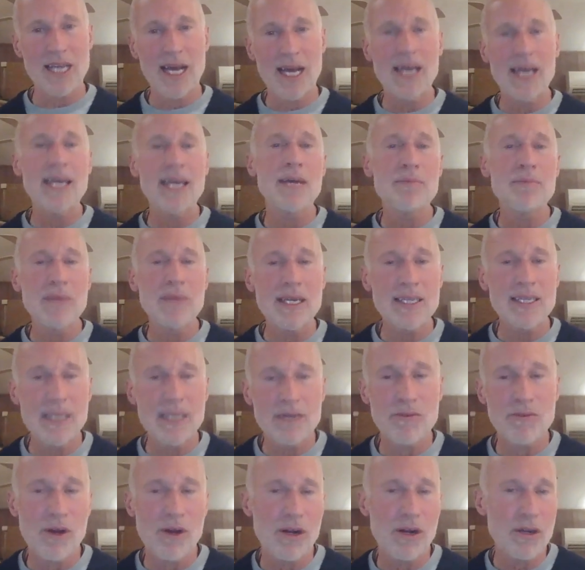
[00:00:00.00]
I am
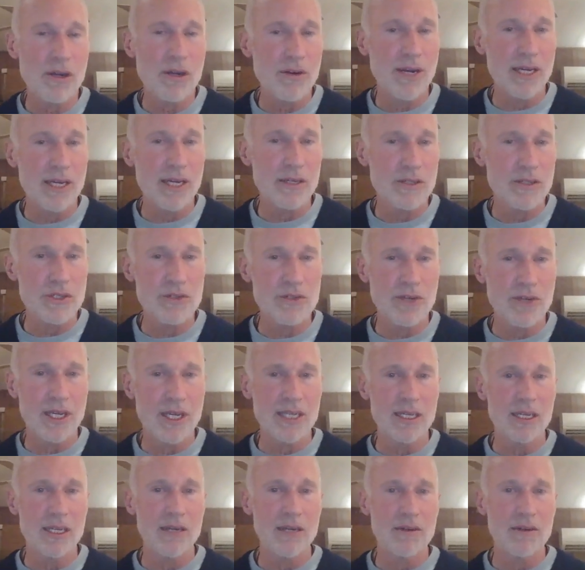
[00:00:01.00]
making raw crackers right
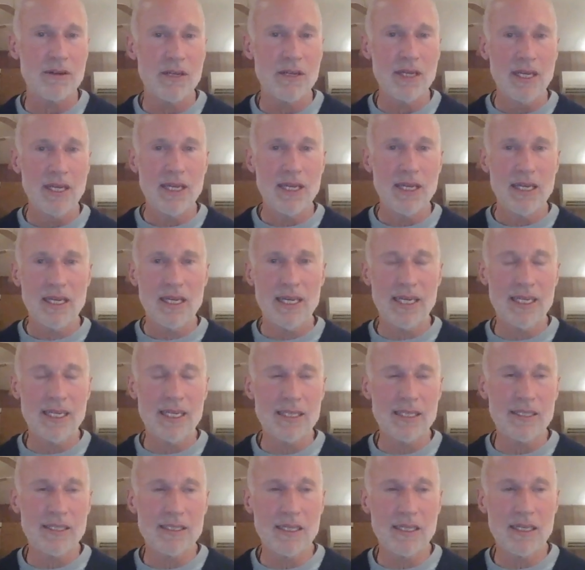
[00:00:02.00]
now
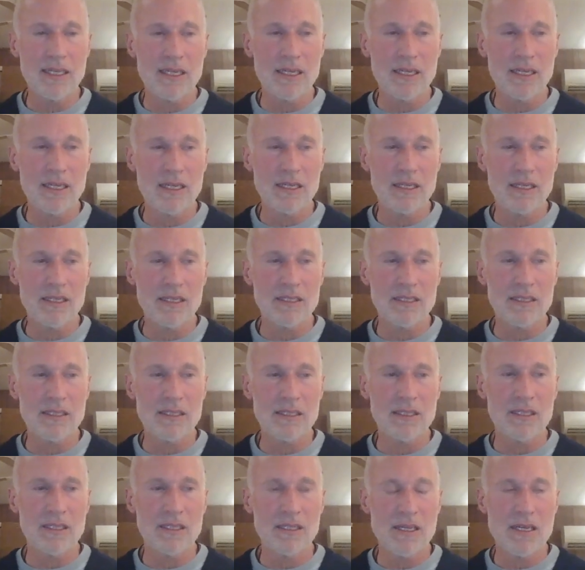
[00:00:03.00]
and uh,
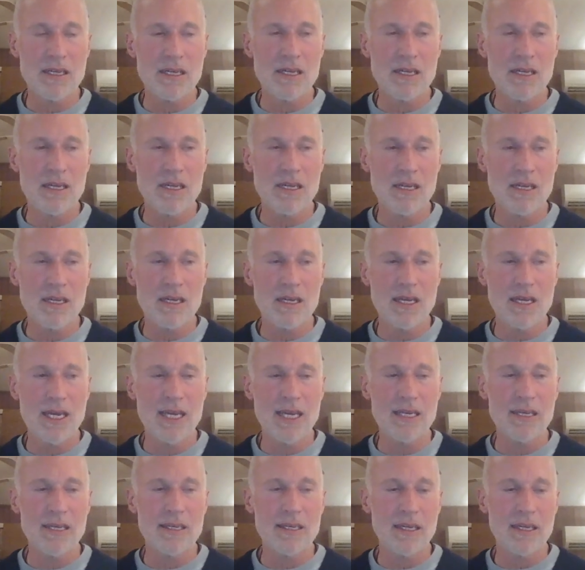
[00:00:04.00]

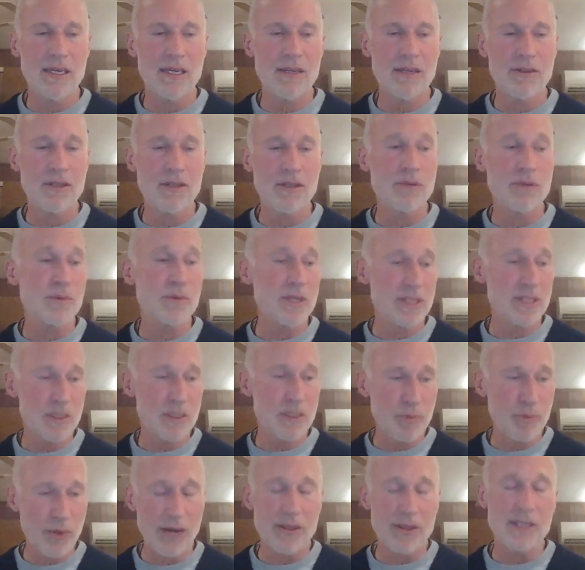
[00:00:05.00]
and uh, with
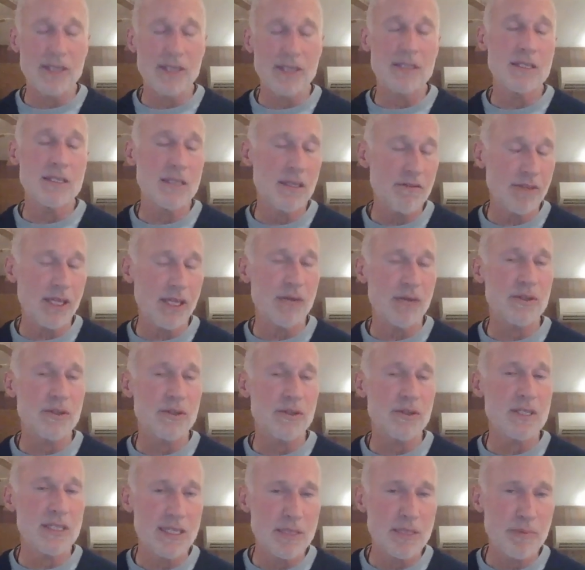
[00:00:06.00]
sprouted sunflower
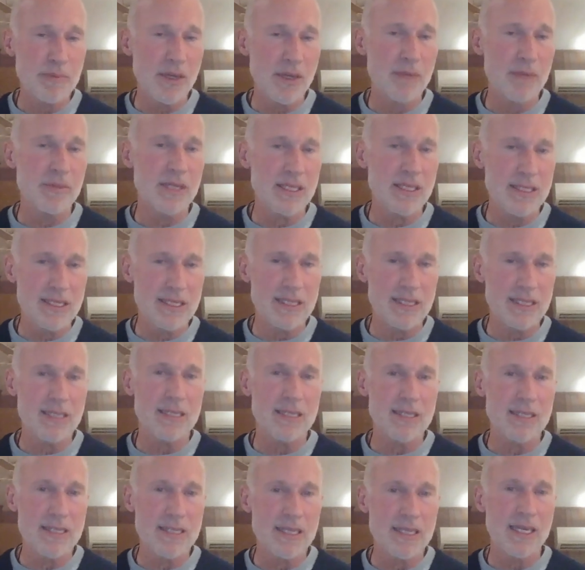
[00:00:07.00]
seeds, pumpkin
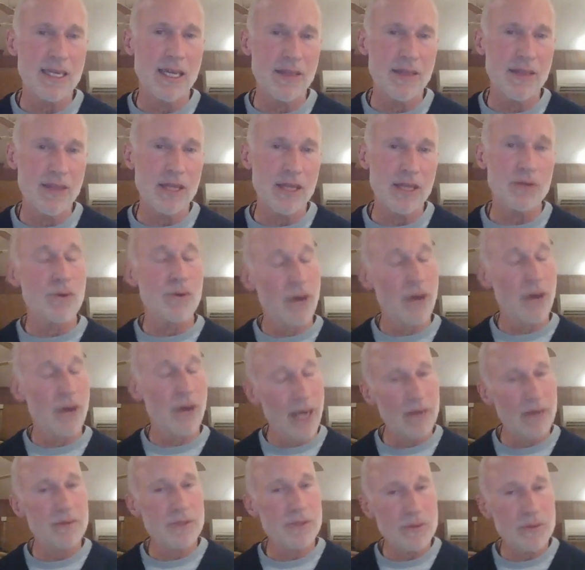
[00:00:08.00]
seeds, and then
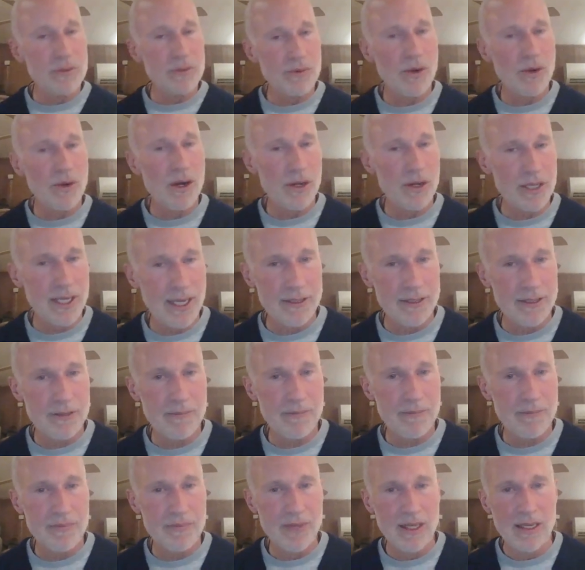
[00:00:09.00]
ground raw
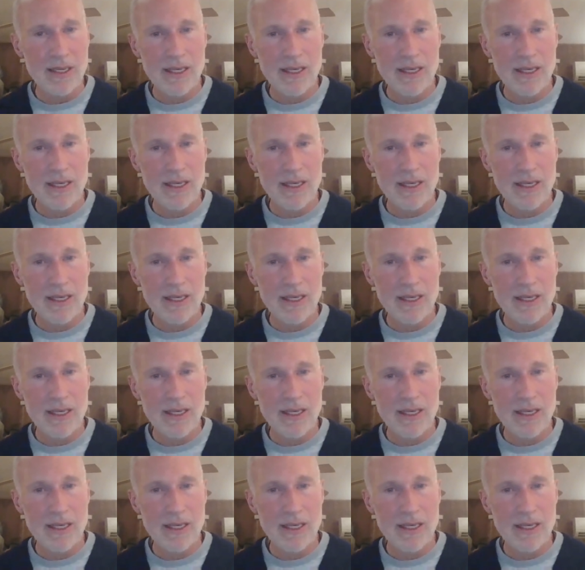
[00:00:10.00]
kale.